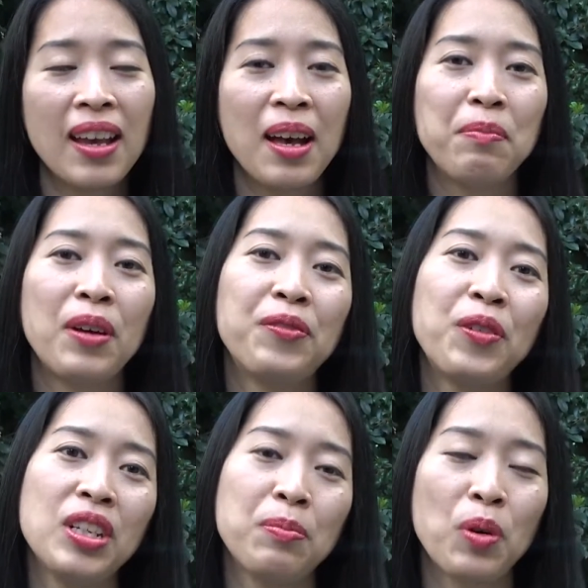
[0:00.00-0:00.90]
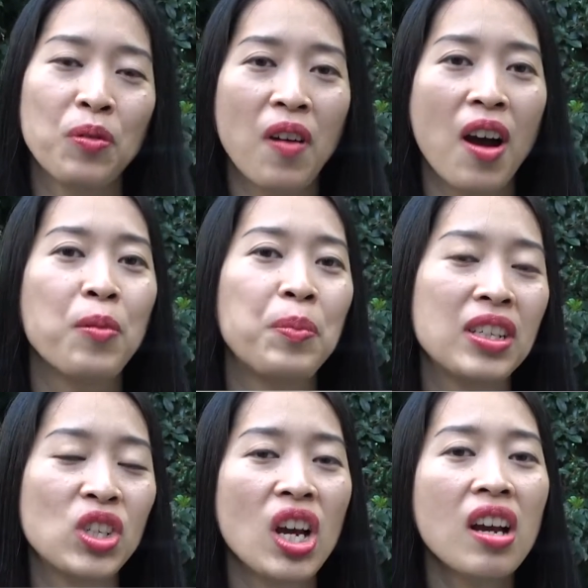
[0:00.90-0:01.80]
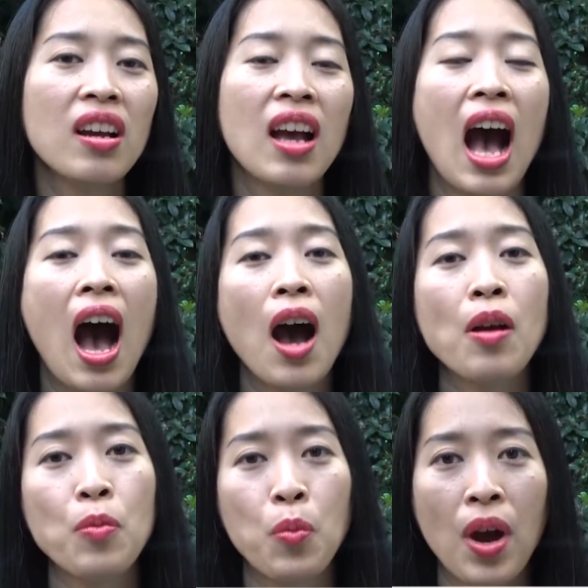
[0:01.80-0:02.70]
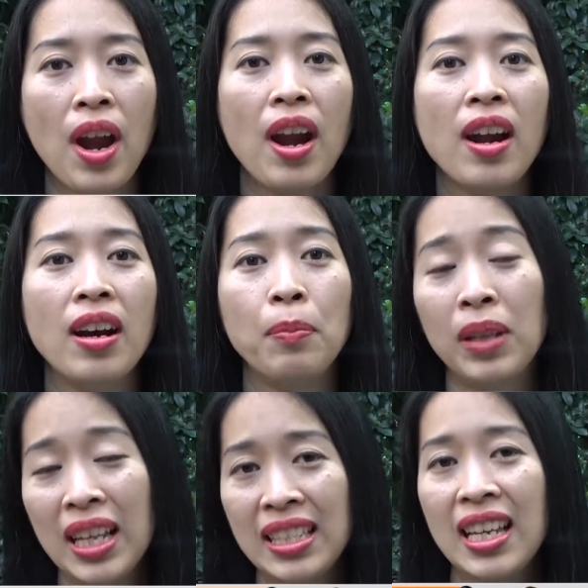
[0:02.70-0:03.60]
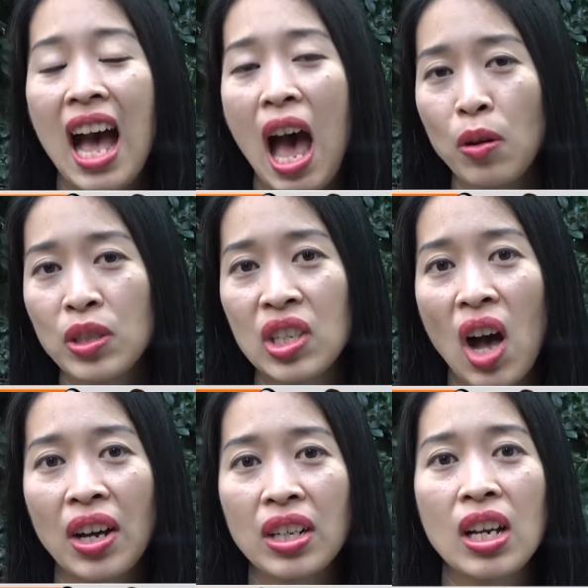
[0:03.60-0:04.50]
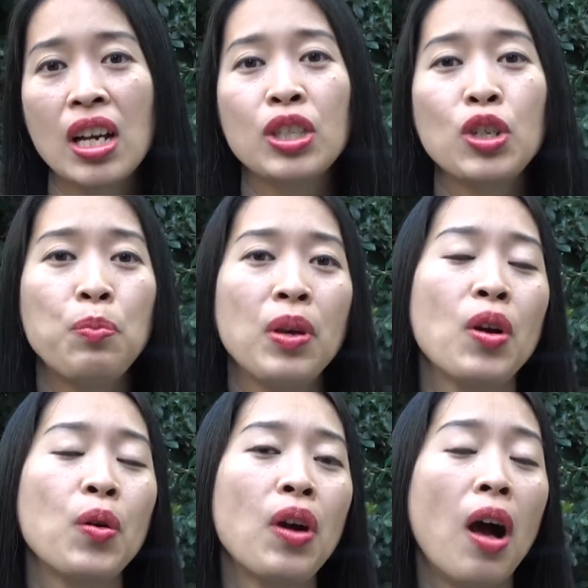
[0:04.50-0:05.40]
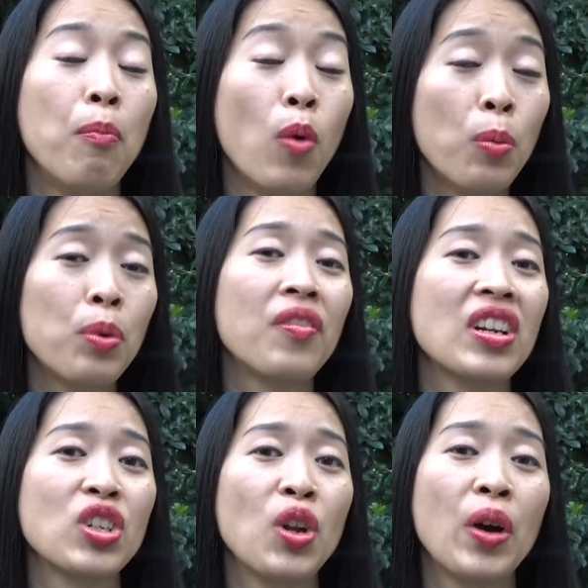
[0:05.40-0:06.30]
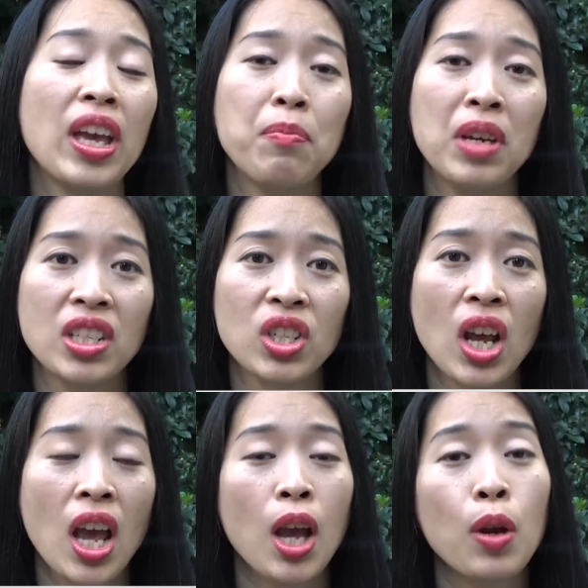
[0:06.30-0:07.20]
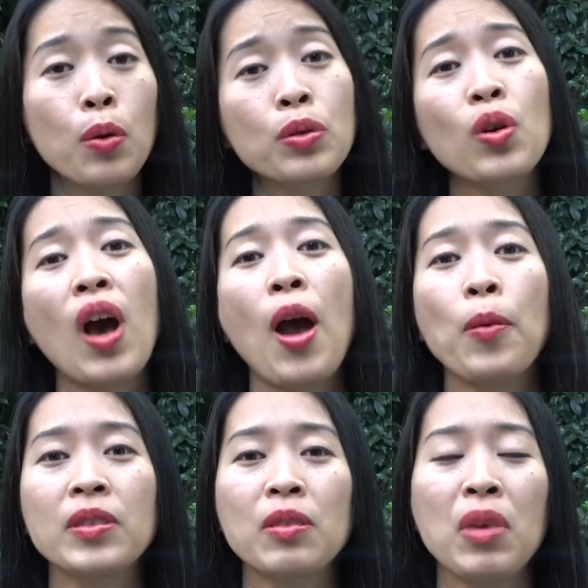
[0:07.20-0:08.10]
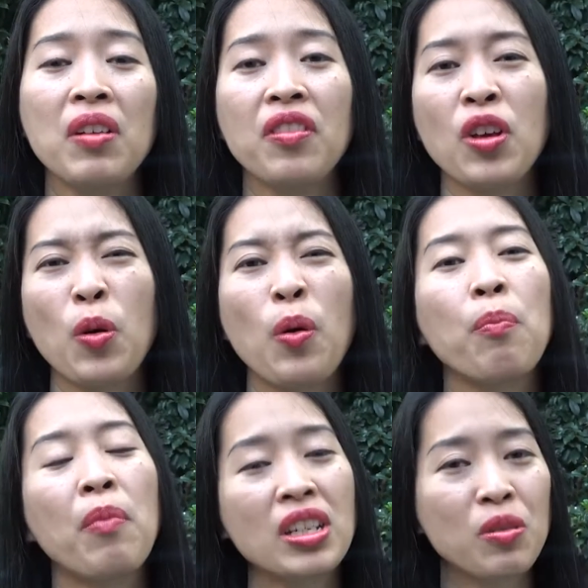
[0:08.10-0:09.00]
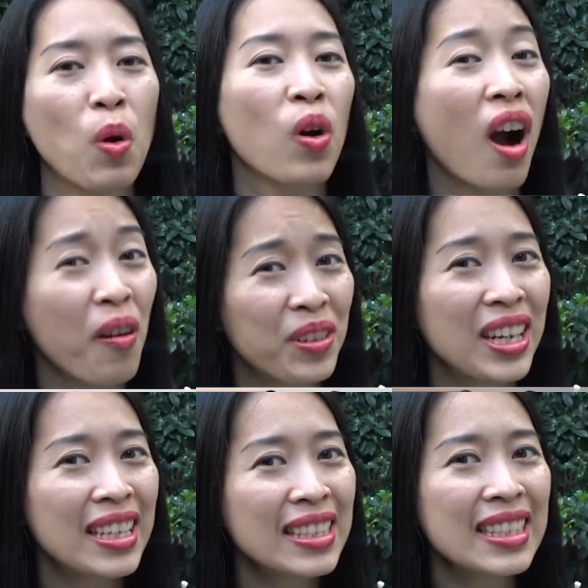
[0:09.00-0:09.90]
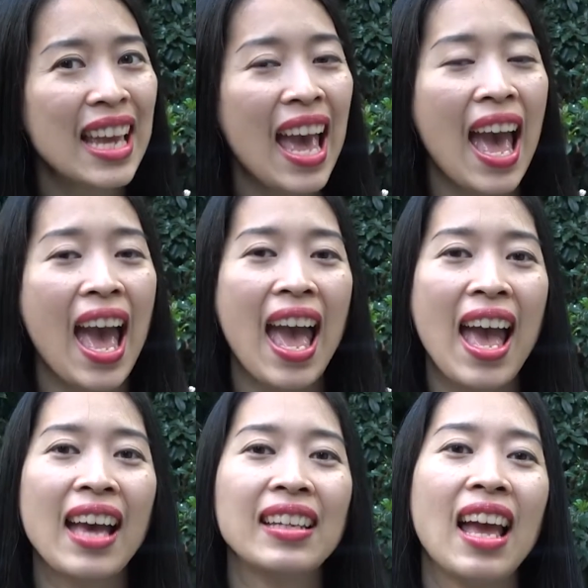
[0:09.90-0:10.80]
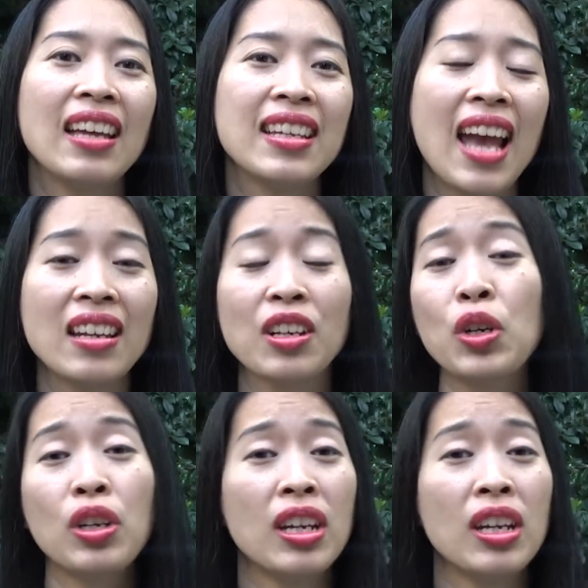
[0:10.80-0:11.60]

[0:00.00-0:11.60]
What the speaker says: but for the profile picture, I wear a blazer outside to build a more professional image. It also helps me feel much more confident and get a good